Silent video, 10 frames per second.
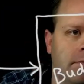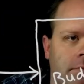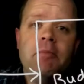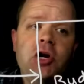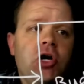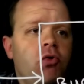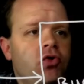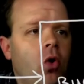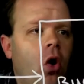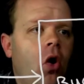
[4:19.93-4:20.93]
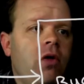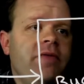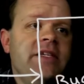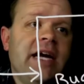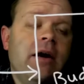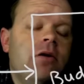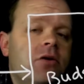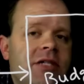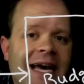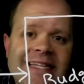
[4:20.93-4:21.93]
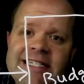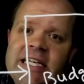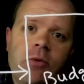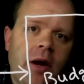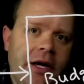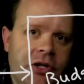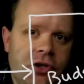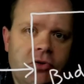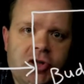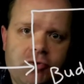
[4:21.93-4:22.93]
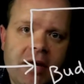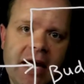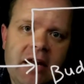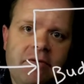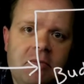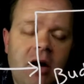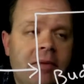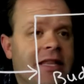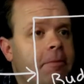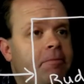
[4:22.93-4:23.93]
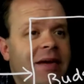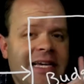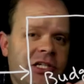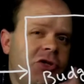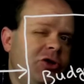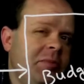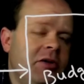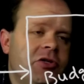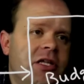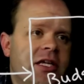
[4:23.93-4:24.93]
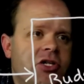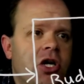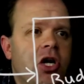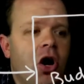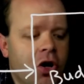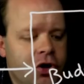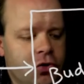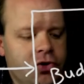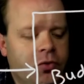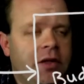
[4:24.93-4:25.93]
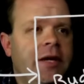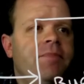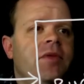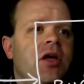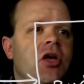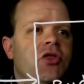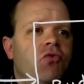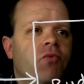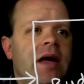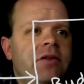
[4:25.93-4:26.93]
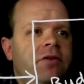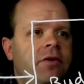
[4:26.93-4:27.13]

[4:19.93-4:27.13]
I'm going to go through all of these arrows and see what I can do to shrink any of them up. And the biggest contributors to this are usually the rent,